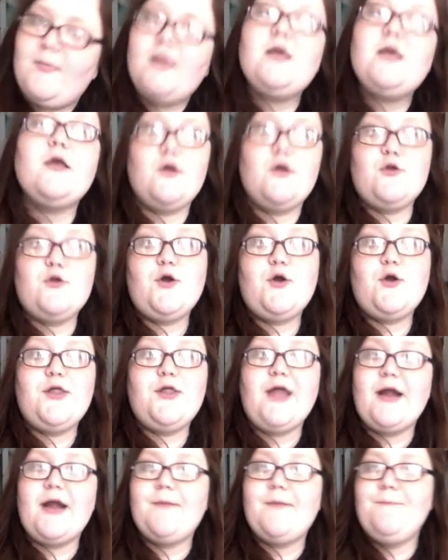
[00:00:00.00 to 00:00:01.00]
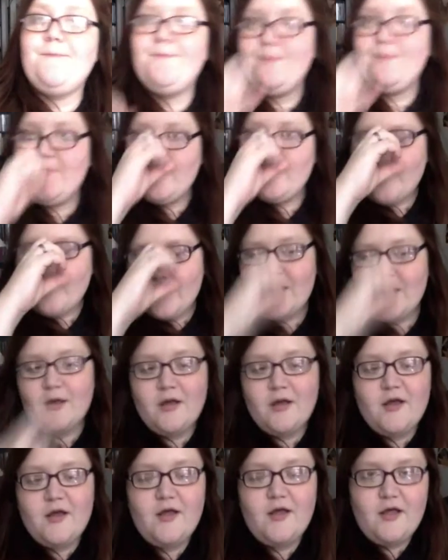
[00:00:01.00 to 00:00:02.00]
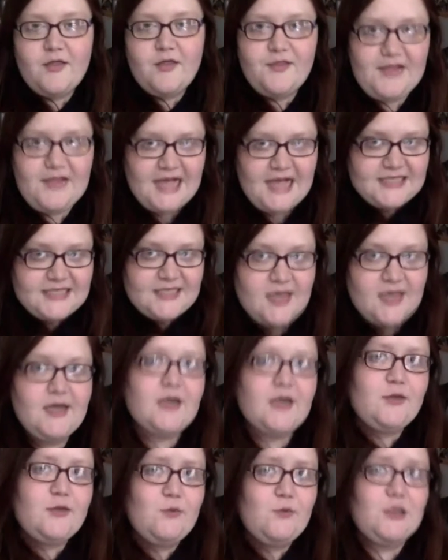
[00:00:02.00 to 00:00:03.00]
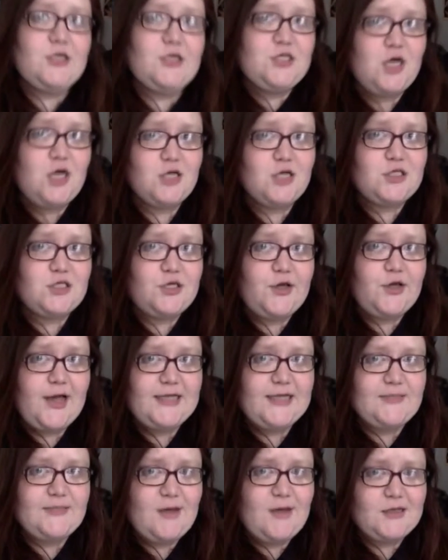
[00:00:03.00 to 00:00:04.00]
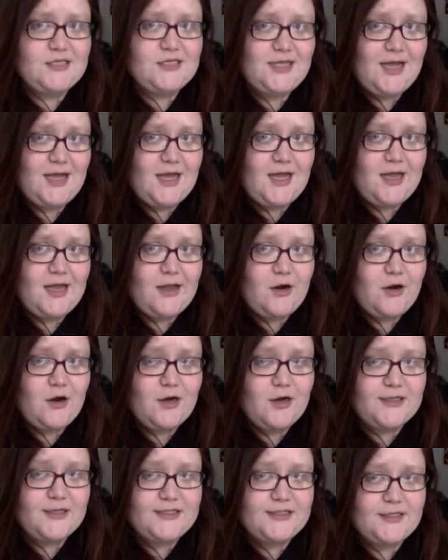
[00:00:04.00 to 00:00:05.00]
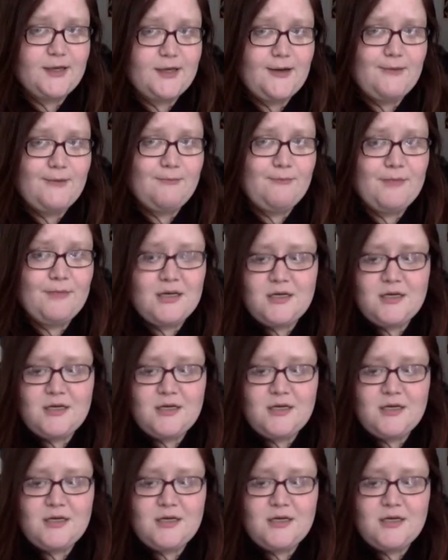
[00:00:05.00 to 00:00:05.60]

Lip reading: Here nor there. The last thing I kind of wanted to talk to you guys about today are some...